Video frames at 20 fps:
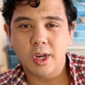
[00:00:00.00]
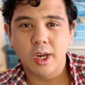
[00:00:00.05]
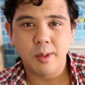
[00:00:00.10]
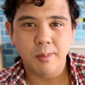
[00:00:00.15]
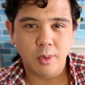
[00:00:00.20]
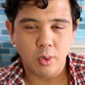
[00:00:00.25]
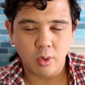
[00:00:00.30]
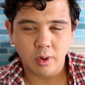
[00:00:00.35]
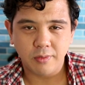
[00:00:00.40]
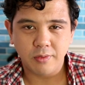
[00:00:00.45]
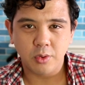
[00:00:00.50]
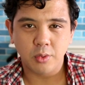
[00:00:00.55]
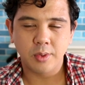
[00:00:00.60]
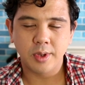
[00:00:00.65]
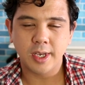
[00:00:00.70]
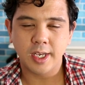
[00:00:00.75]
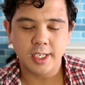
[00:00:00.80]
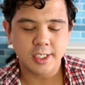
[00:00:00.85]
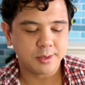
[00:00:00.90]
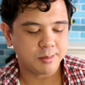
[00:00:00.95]
be
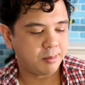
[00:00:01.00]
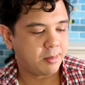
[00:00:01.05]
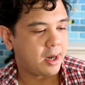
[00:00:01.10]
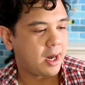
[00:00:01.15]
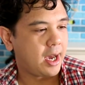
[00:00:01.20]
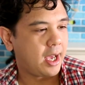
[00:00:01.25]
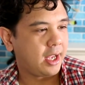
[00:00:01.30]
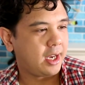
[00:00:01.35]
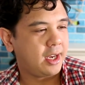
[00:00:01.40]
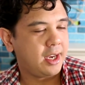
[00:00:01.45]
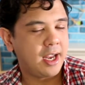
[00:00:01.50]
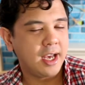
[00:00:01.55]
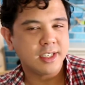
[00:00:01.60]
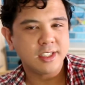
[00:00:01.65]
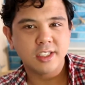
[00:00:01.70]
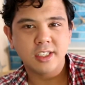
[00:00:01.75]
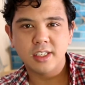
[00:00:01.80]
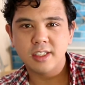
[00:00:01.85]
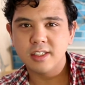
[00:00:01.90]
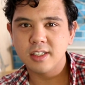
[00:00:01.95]
reviewing is by
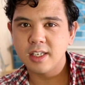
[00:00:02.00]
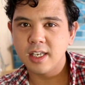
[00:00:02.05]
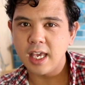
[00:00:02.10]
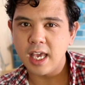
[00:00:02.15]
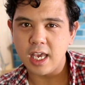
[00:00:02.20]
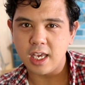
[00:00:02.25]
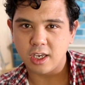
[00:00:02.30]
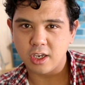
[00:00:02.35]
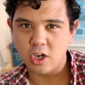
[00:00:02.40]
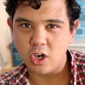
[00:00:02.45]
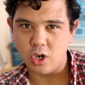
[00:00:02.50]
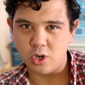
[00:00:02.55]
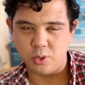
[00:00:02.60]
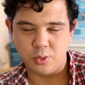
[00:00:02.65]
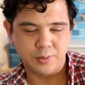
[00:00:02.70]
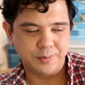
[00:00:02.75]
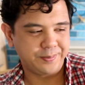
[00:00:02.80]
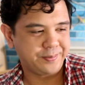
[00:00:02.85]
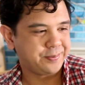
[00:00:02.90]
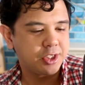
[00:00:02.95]
Nessa's Cake Co.
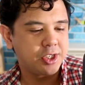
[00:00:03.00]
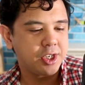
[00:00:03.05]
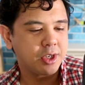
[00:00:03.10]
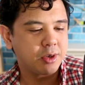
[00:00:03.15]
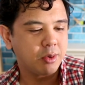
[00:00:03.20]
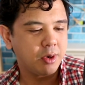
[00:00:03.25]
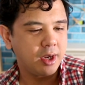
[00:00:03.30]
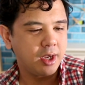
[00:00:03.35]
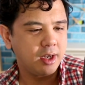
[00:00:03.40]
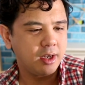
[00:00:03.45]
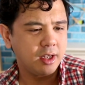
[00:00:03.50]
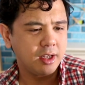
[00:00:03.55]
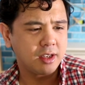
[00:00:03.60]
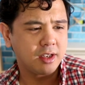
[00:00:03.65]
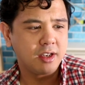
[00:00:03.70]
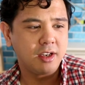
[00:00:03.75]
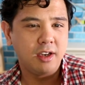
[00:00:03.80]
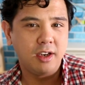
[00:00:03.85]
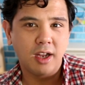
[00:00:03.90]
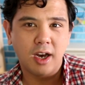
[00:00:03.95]
She
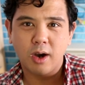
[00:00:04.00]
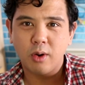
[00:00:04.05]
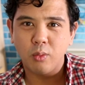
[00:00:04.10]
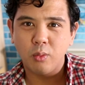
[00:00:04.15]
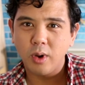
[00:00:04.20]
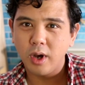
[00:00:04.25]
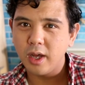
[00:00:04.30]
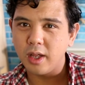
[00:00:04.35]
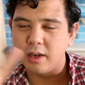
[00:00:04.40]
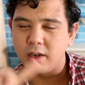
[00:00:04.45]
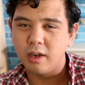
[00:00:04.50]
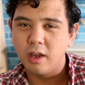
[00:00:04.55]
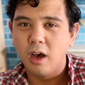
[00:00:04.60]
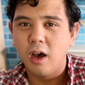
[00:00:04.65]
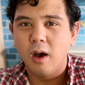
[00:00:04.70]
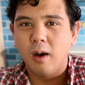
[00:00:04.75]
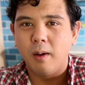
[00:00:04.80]
created not 1,